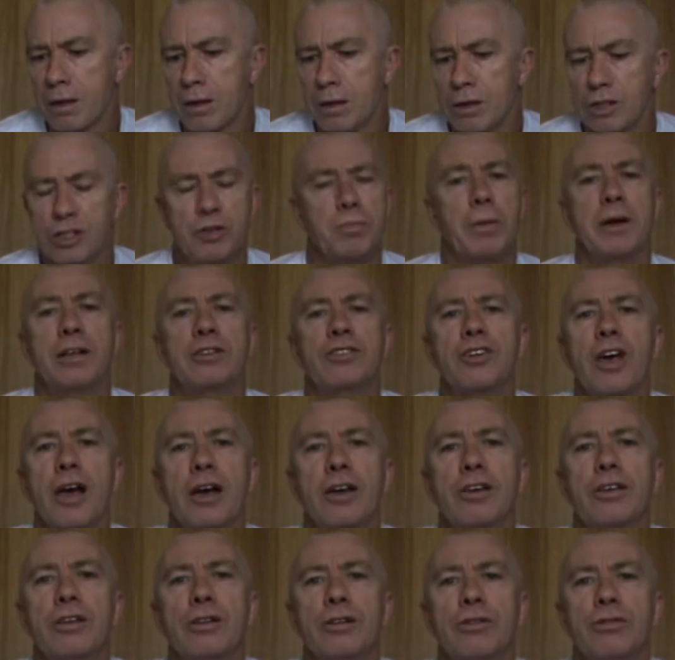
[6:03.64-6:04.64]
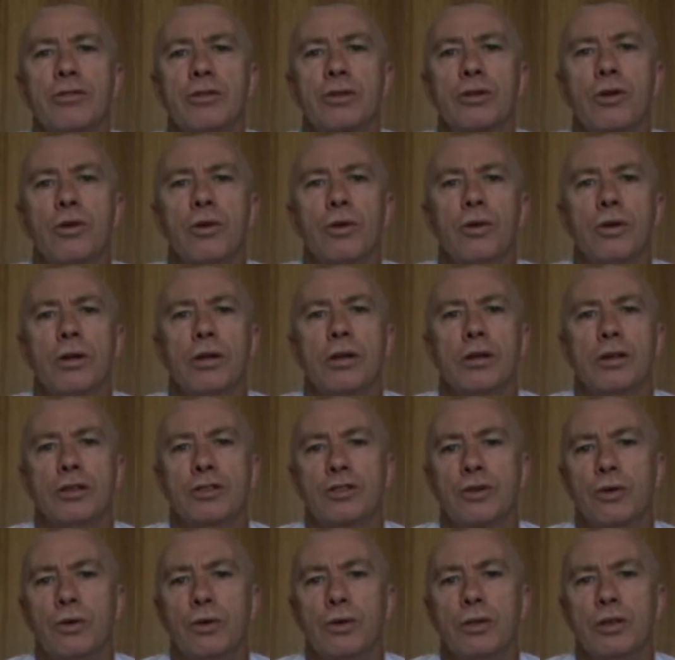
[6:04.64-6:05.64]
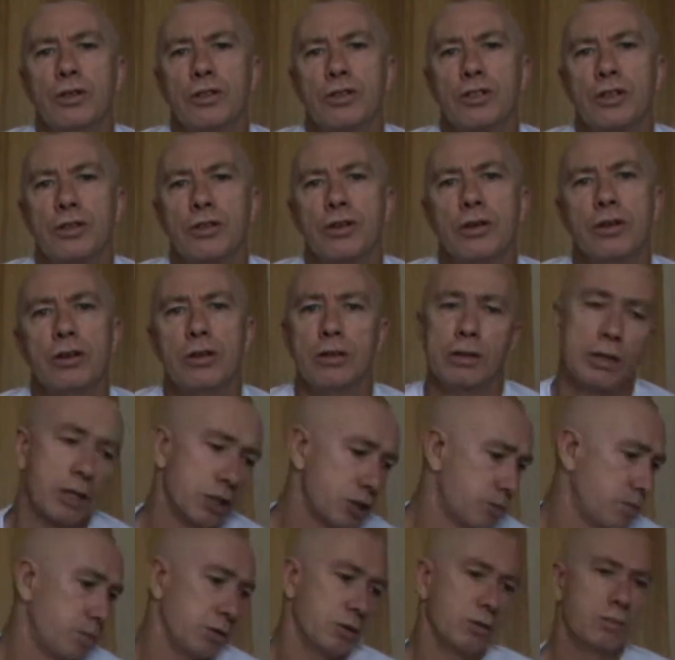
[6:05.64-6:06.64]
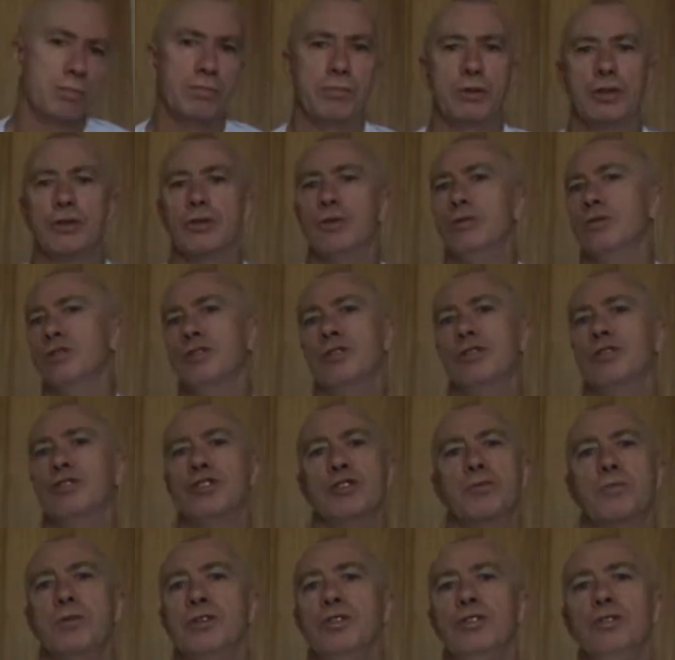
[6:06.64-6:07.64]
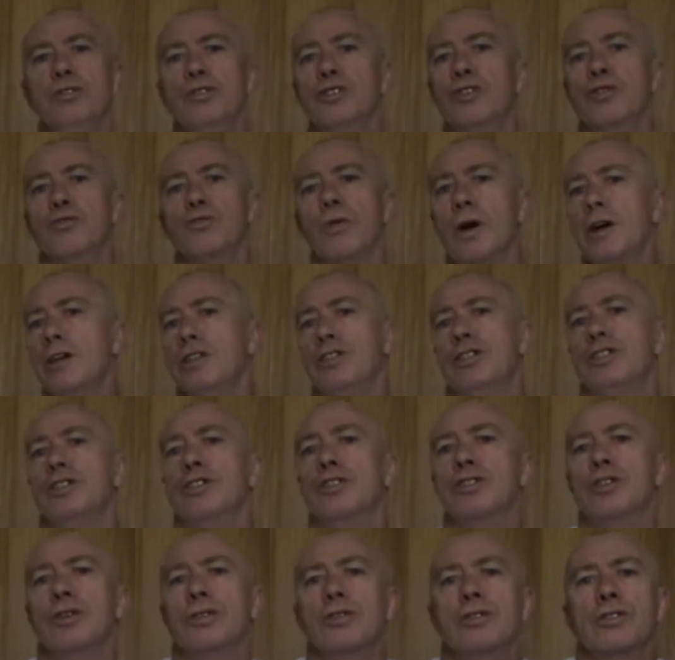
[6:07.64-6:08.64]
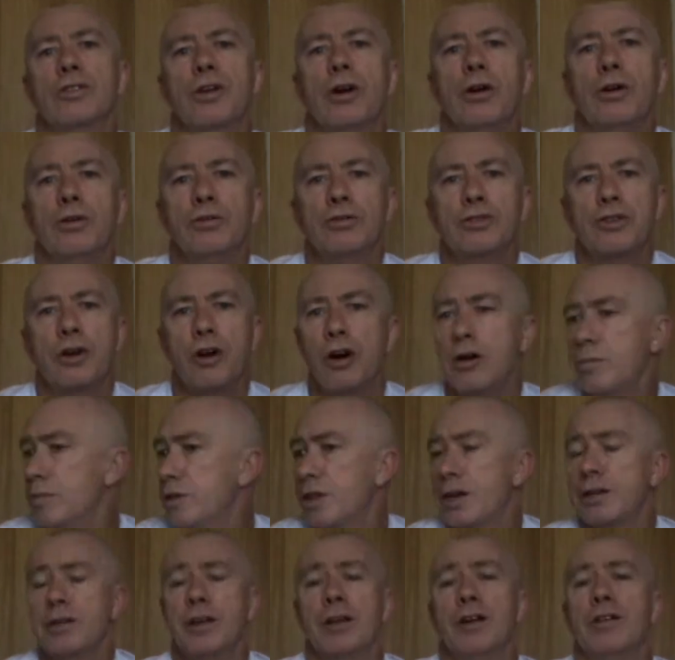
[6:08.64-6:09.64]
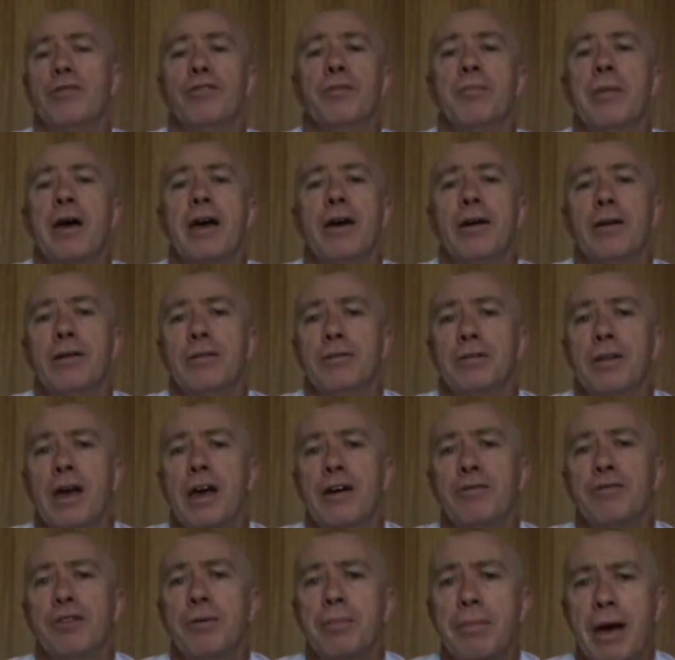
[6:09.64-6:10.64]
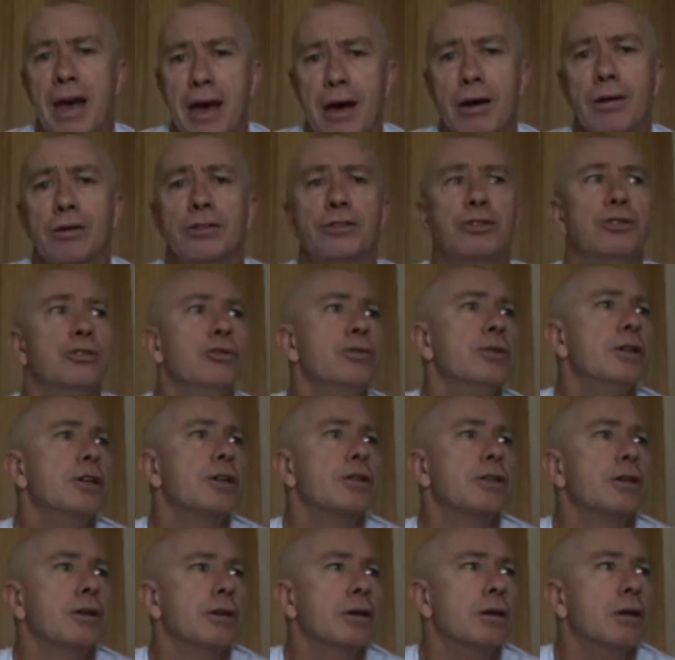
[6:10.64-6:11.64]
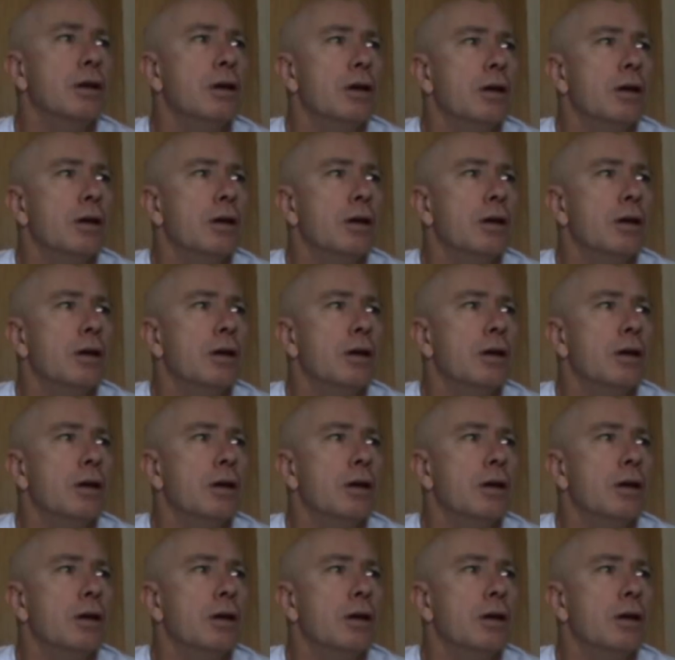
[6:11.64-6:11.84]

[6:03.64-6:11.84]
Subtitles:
spectacular at all has occurred. That's because they've just been using ranging shots the whole time, and they don't have the power to do anything.